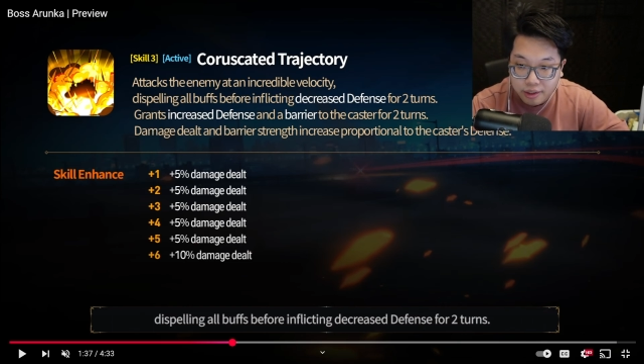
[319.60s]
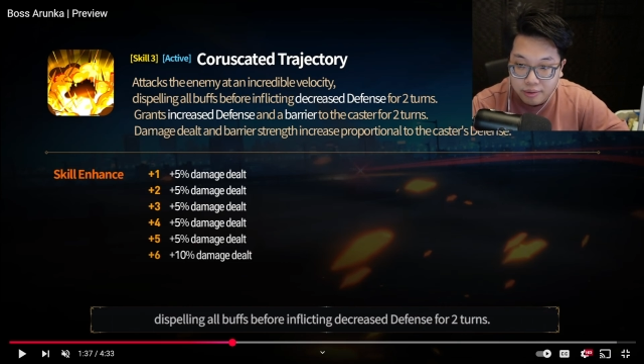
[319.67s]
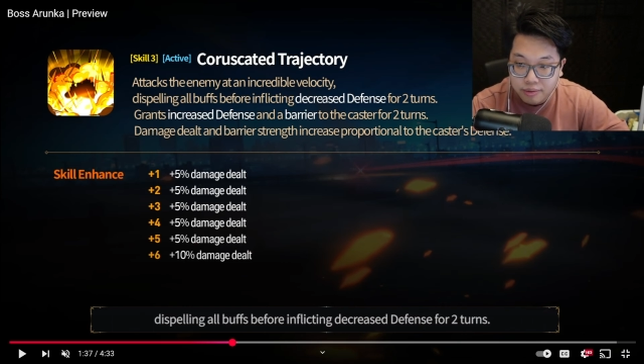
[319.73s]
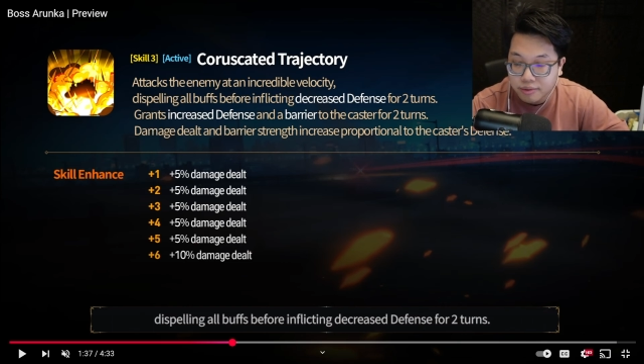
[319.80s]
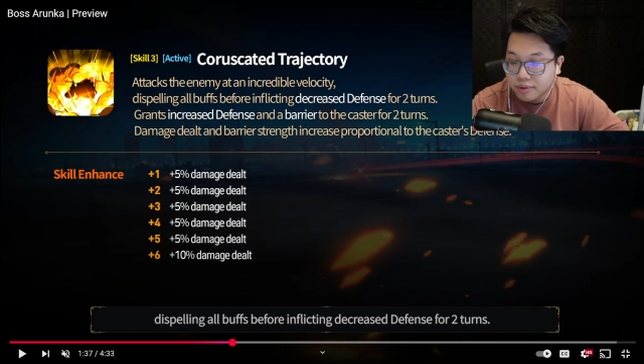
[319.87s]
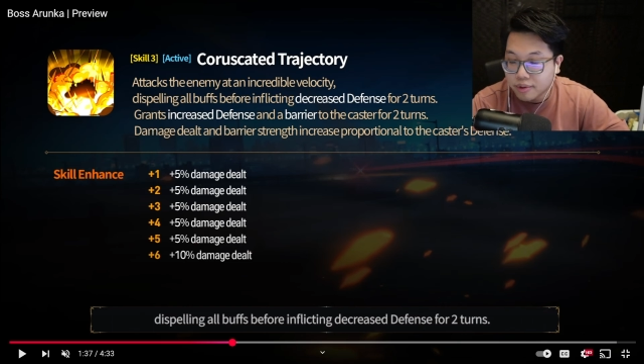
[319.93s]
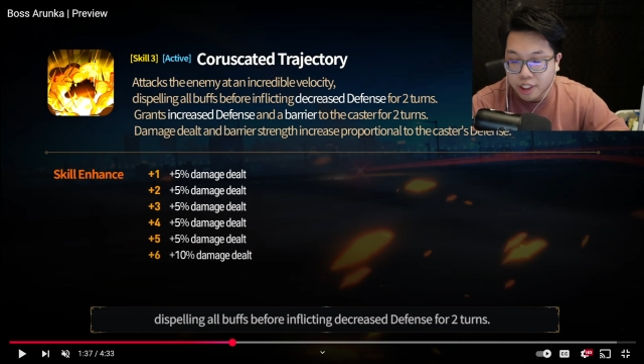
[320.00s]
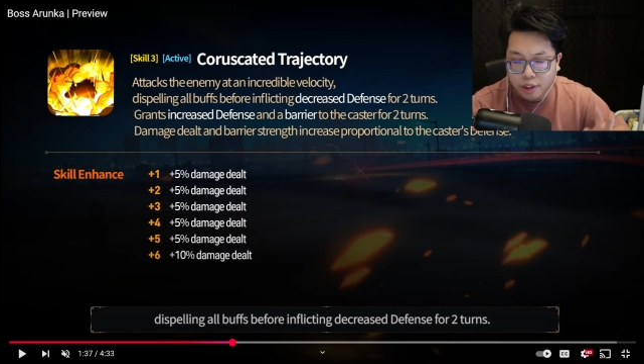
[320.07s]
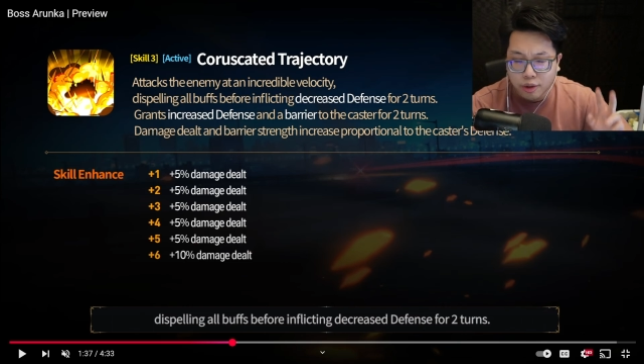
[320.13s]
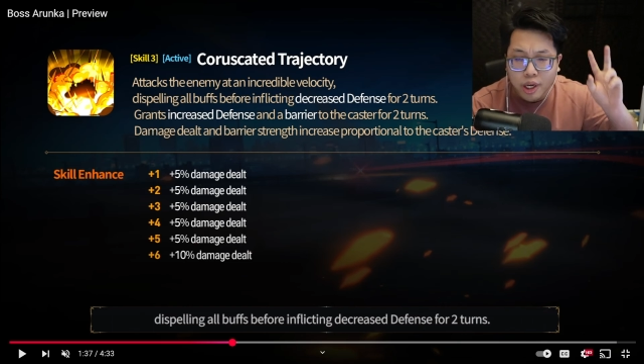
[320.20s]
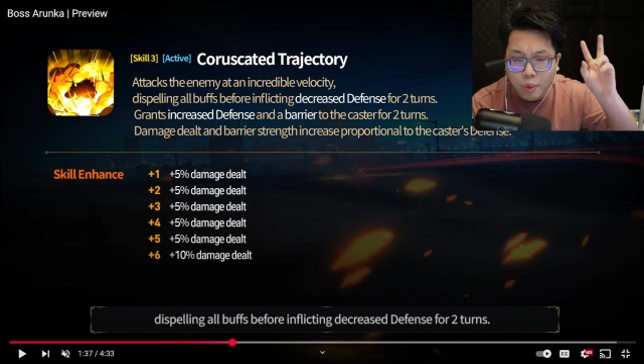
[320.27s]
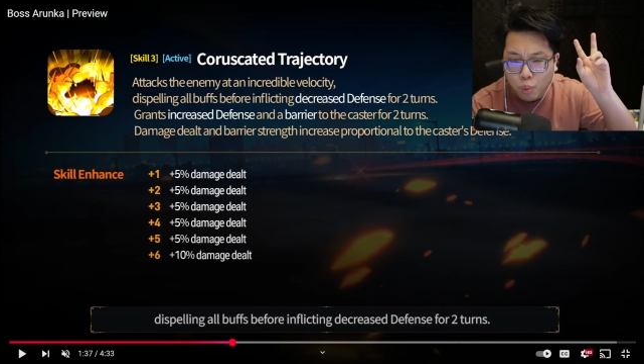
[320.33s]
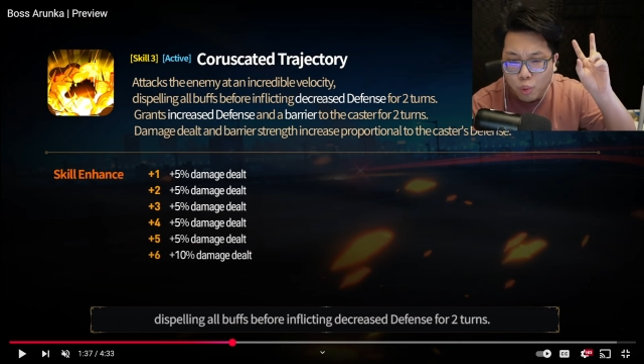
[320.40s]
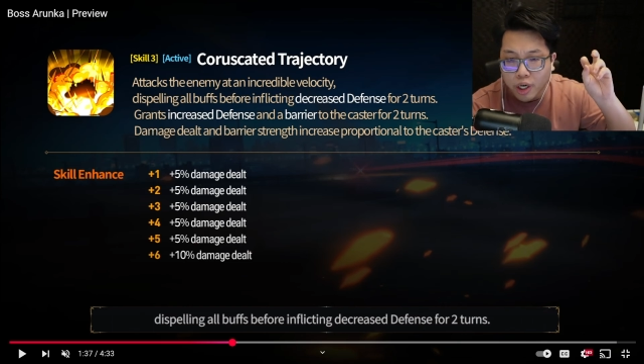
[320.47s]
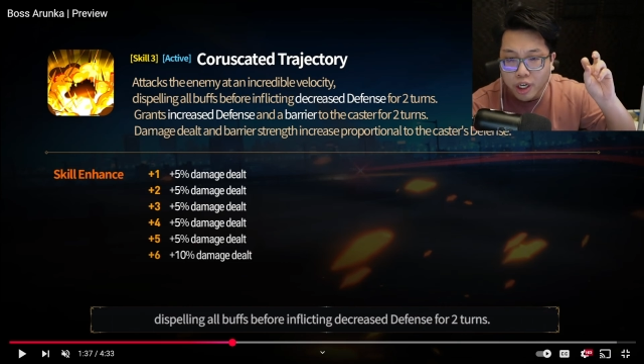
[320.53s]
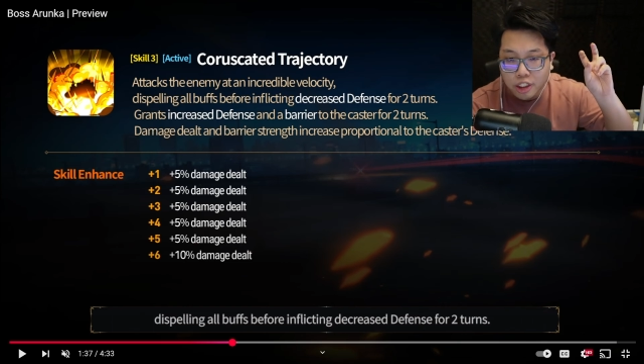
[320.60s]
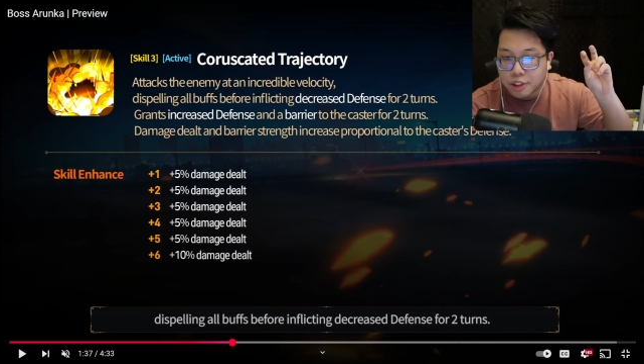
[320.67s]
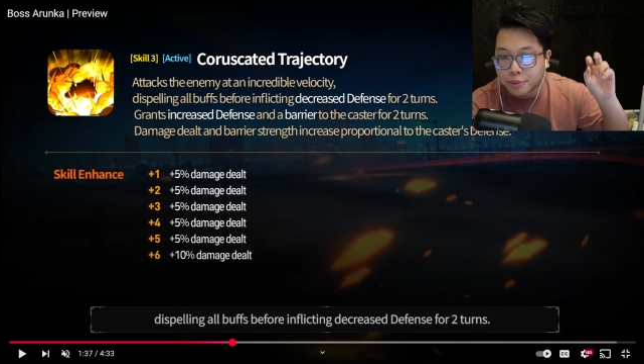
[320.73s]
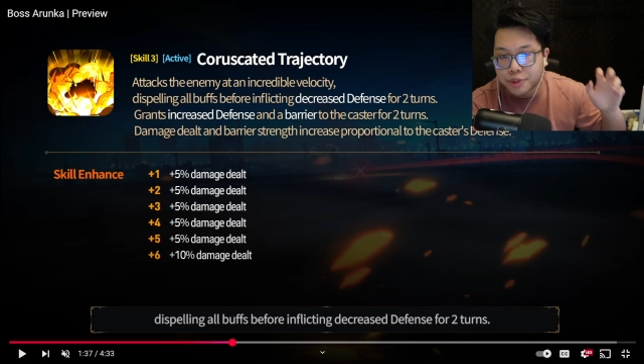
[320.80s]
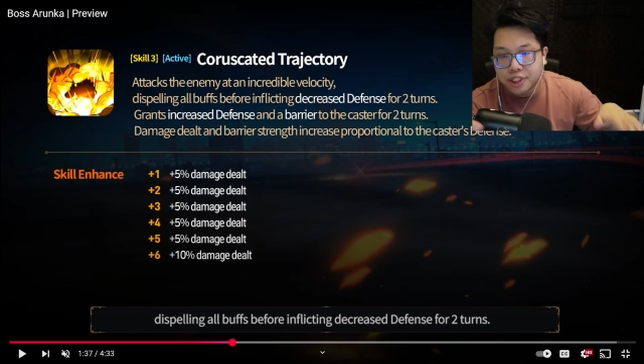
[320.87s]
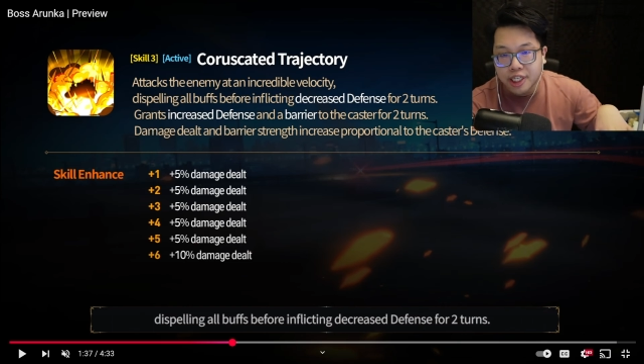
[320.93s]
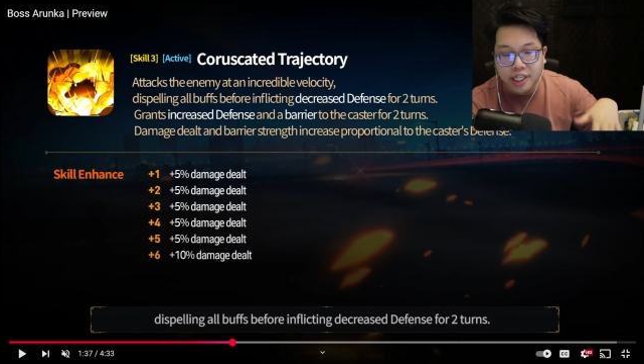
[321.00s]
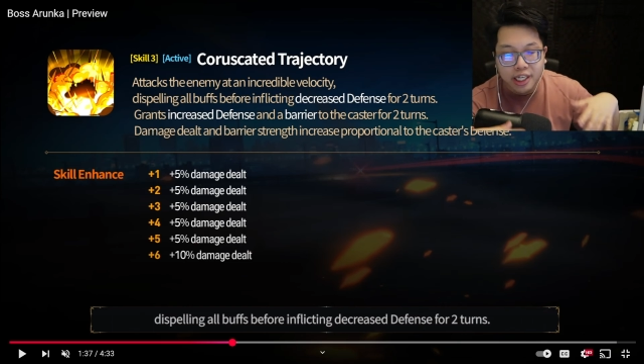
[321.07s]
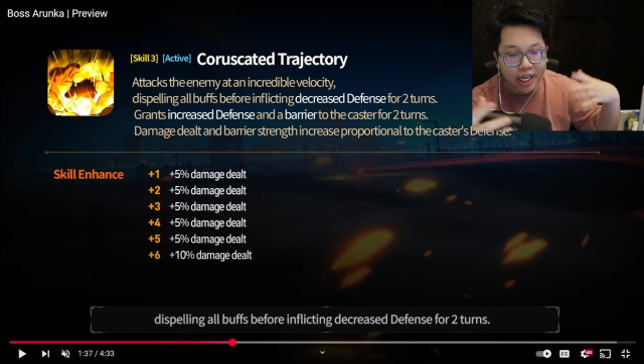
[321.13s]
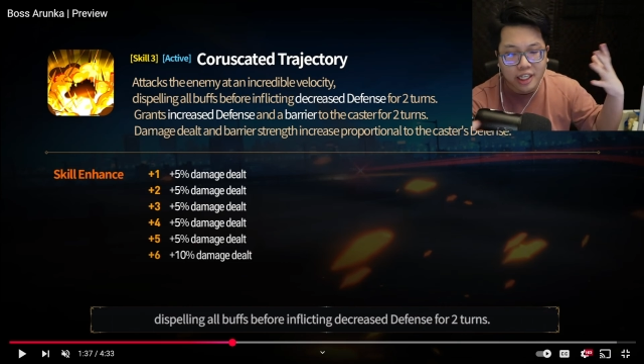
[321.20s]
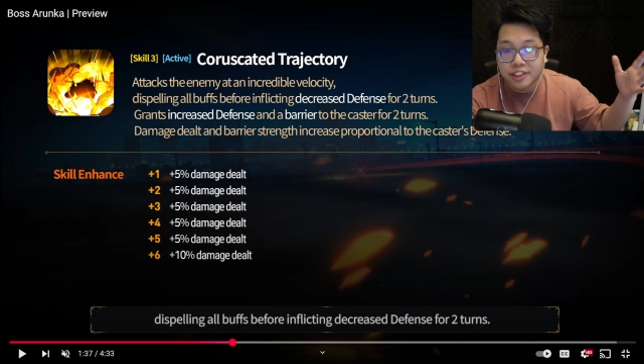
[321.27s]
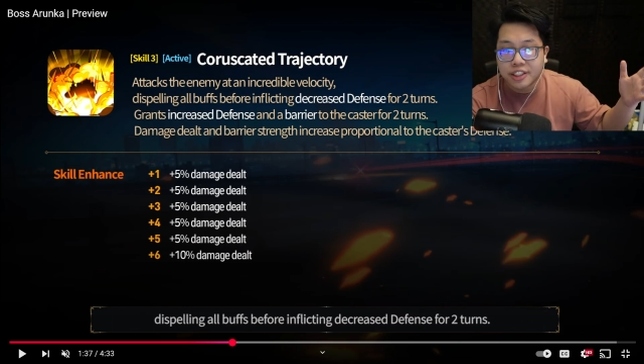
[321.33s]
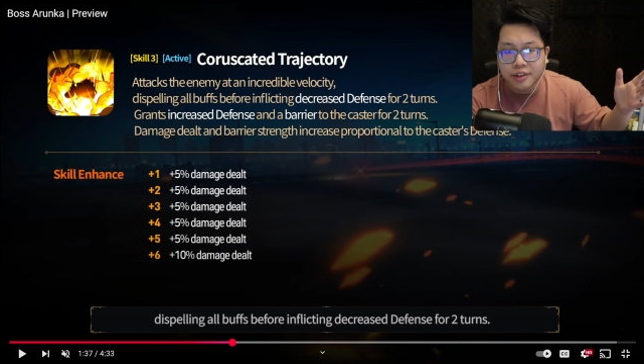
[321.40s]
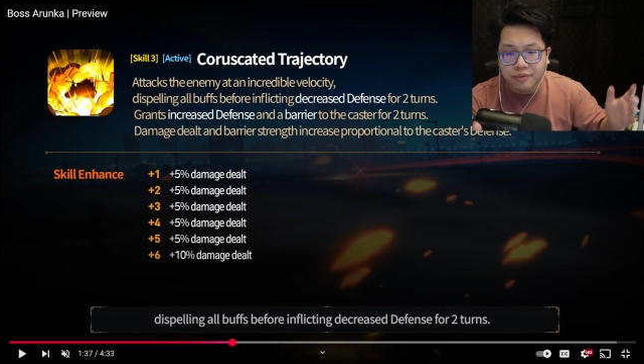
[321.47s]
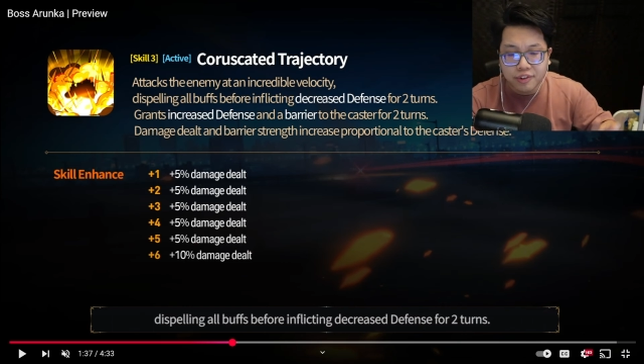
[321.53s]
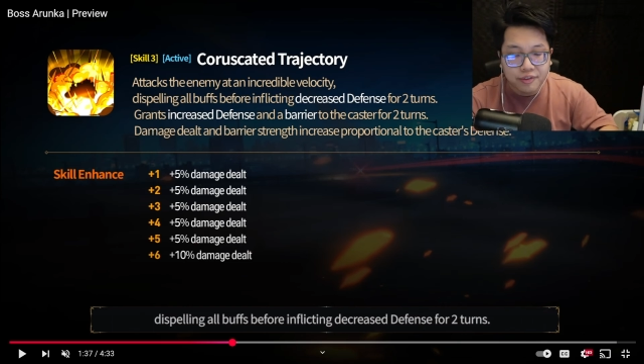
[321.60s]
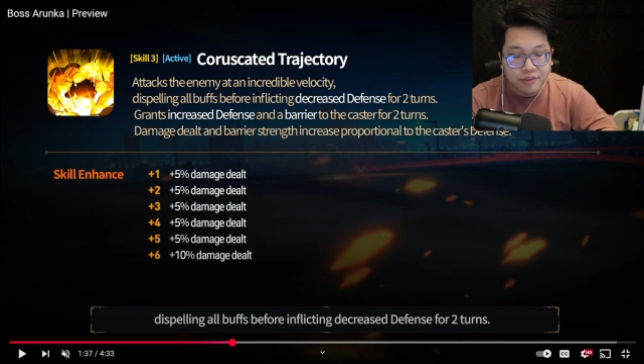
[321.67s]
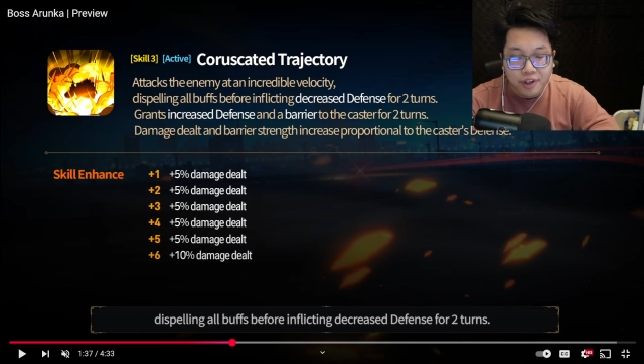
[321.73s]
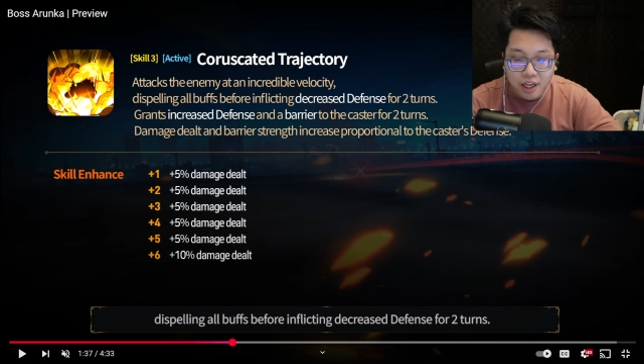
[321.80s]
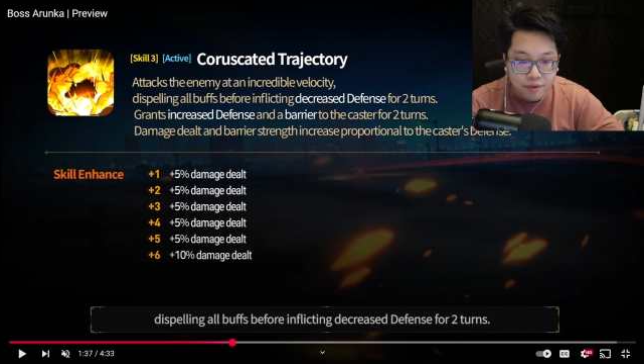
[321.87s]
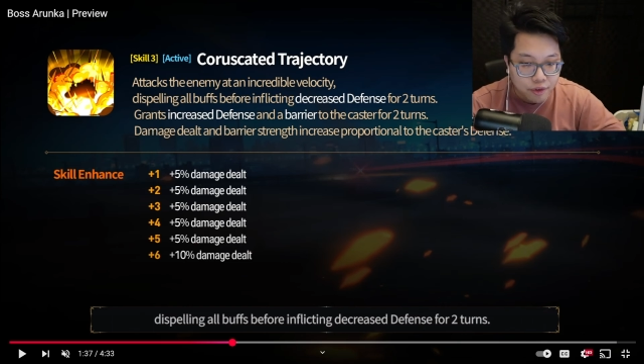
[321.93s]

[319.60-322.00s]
100%, not a 75